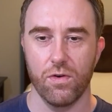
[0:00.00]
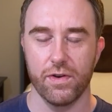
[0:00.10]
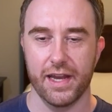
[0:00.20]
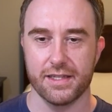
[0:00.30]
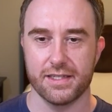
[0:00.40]

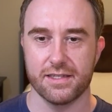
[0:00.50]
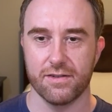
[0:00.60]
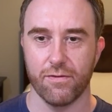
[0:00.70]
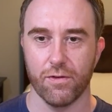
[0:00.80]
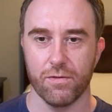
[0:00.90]
it's
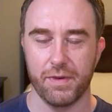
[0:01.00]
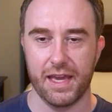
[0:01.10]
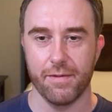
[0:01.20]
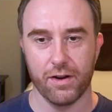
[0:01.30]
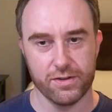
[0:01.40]
for
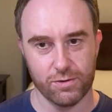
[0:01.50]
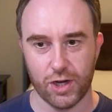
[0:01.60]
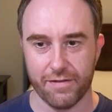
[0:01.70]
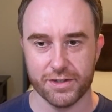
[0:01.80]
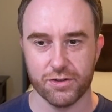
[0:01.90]
Beam and also
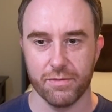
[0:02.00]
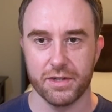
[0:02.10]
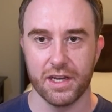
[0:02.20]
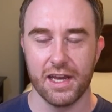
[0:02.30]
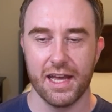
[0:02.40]
JavaScript.
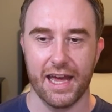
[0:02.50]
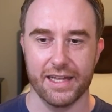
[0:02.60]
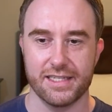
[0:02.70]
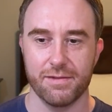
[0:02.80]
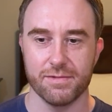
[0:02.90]
And
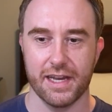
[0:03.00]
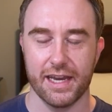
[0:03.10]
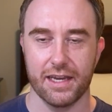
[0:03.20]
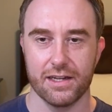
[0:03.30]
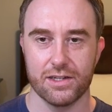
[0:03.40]
it seems
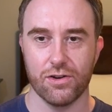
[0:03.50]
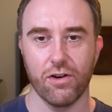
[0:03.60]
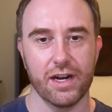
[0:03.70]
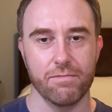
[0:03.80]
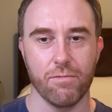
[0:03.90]
like
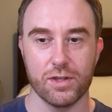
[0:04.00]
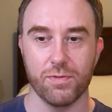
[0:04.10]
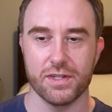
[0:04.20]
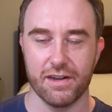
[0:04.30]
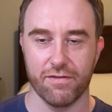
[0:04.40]
targeting
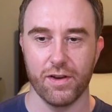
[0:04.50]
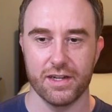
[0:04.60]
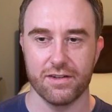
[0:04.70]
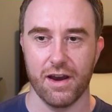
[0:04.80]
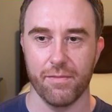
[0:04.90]
multiple
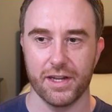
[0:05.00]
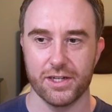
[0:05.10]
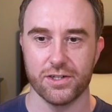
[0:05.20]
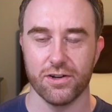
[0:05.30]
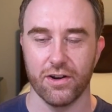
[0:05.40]
different
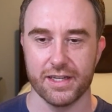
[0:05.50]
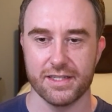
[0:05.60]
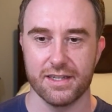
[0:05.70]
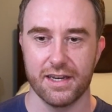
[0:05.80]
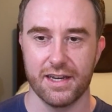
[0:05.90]
compilation
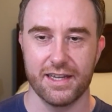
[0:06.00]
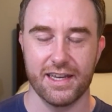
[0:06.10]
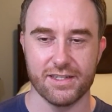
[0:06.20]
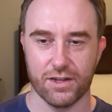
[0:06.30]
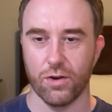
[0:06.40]
targets
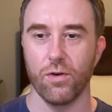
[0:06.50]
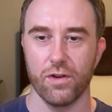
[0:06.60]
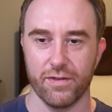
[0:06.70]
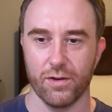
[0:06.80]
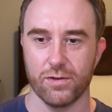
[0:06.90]
is a goal
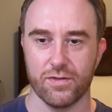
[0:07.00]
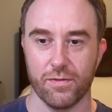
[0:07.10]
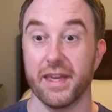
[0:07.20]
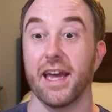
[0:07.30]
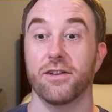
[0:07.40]
of yours from
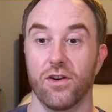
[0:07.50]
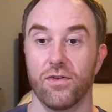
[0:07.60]
the get-go.